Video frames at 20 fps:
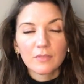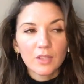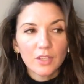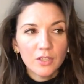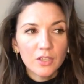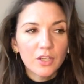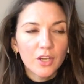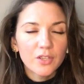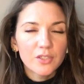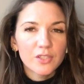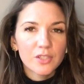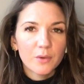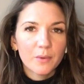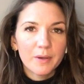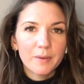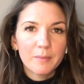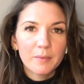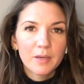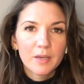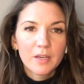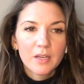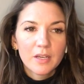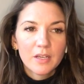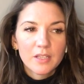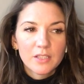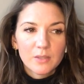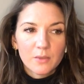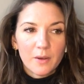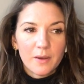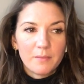you know, so I'm,
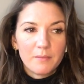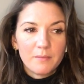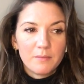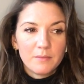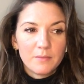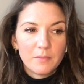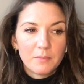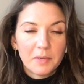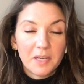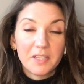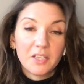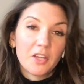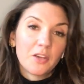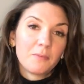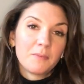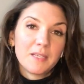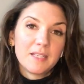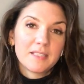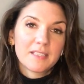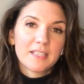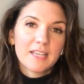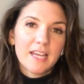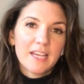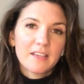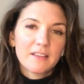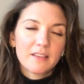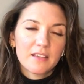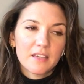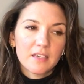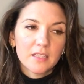so I'm by no means an
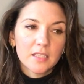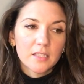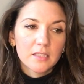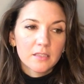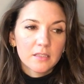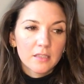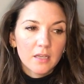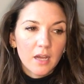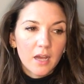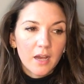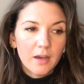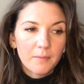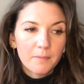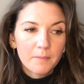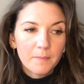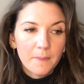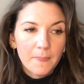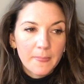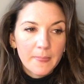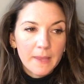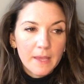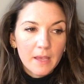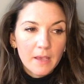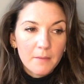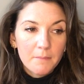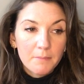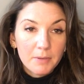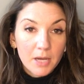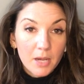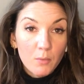atheist. Um,
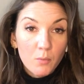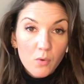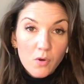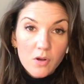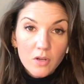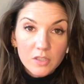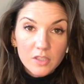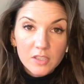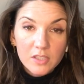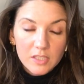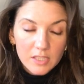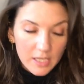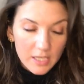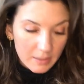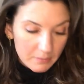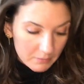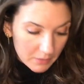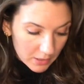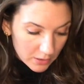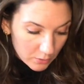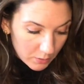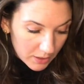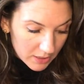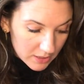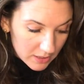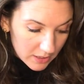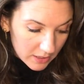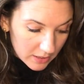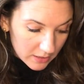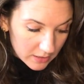but I was in my
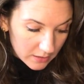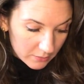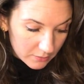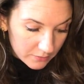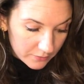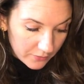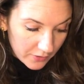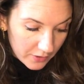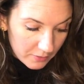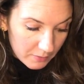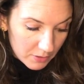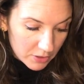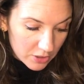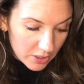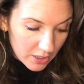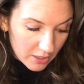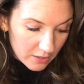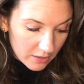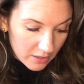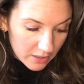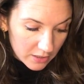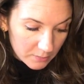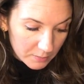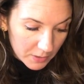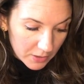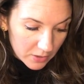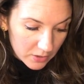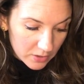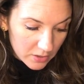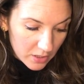20s, I was very much an atheist
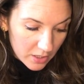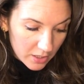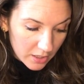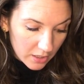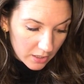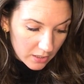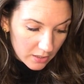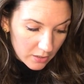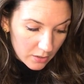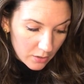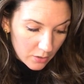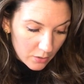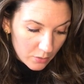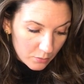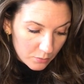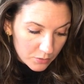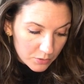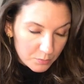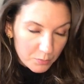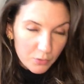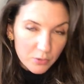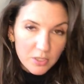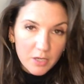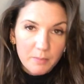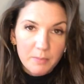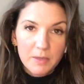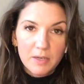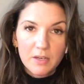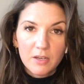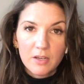because I was brought up
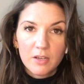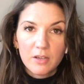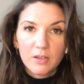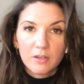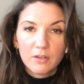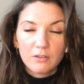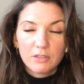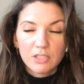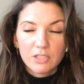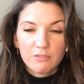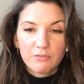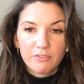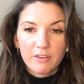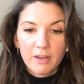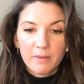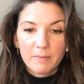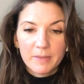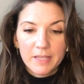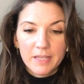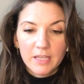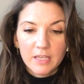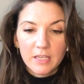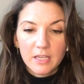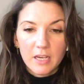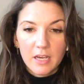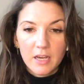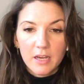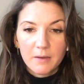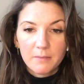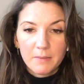in a Christian family
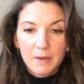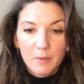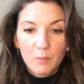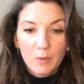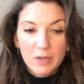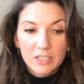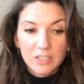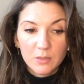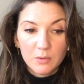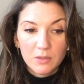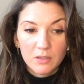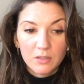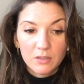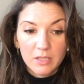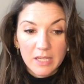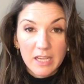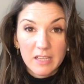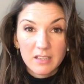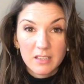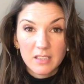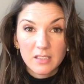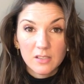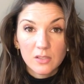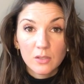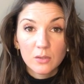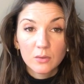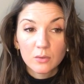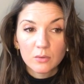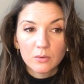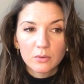um, and went to a Catholic
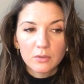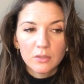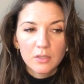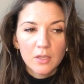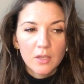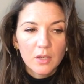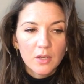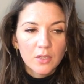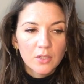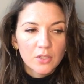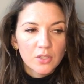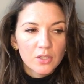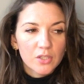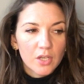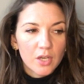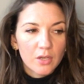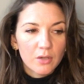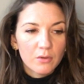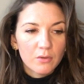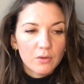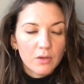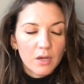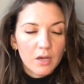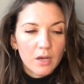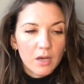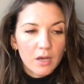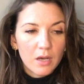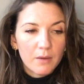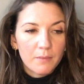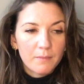school. So,
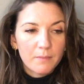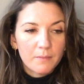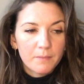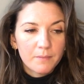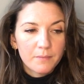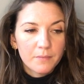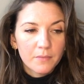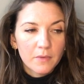um,